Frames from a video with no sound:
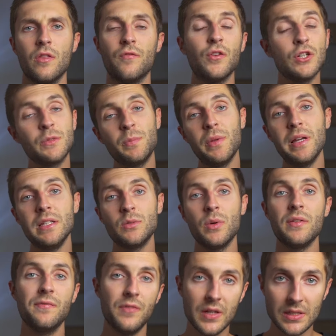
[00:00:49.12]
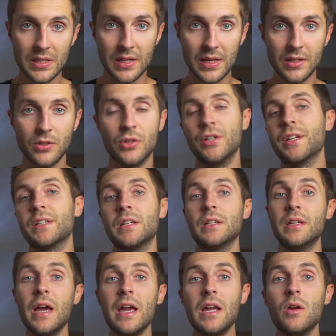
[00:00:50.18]
The first place we visited during the
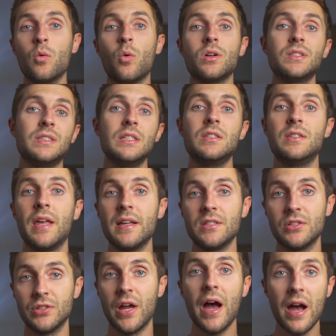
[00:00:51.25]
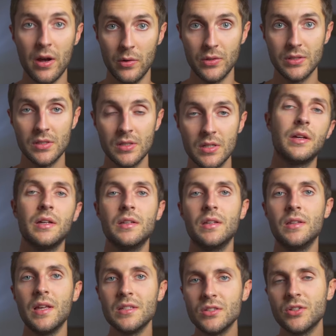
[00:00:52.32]
day was the desert house. In
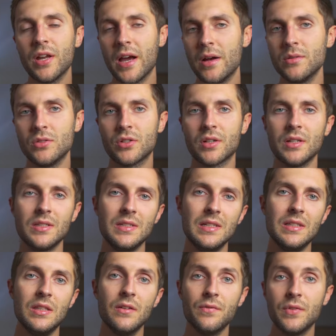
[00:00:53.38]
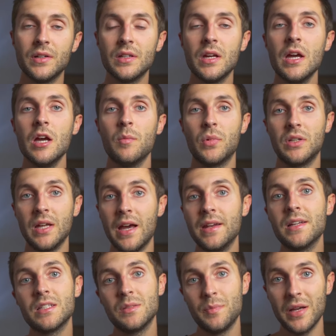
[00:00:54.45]
the desert house you're gonna see different
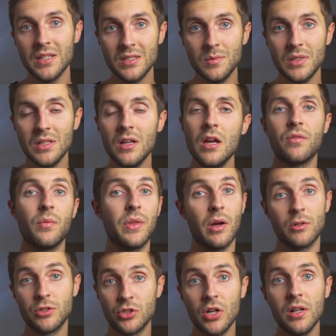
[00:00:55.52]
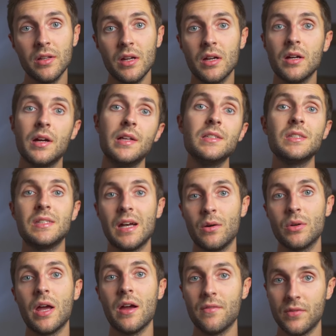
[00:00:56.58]
botanic specimens from the Australia and
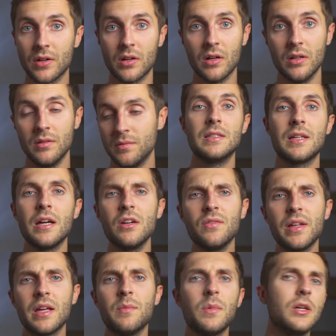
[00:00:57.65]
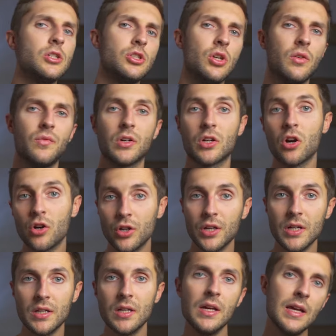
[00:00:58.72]
South Africa. It's kind of like a mixture of the
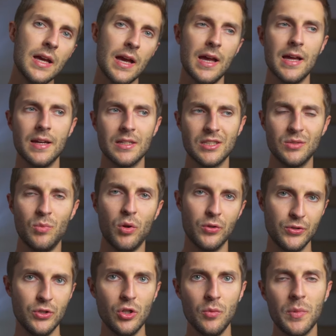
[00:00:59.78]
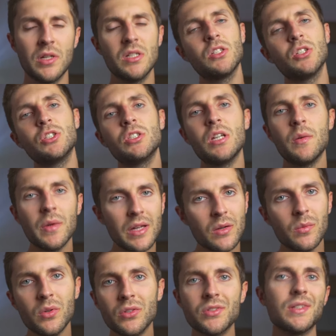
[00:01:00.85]
garden and a small zoo because there's some
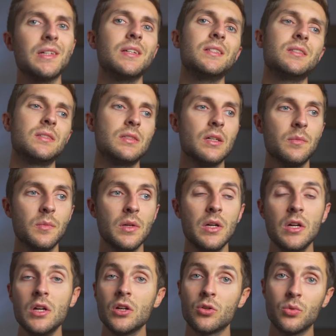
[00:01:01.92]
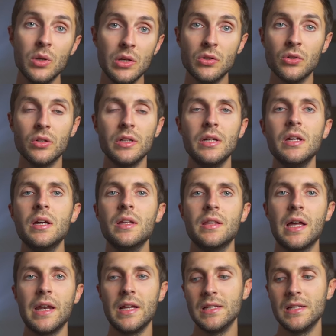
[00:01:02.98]
animals and some greenery that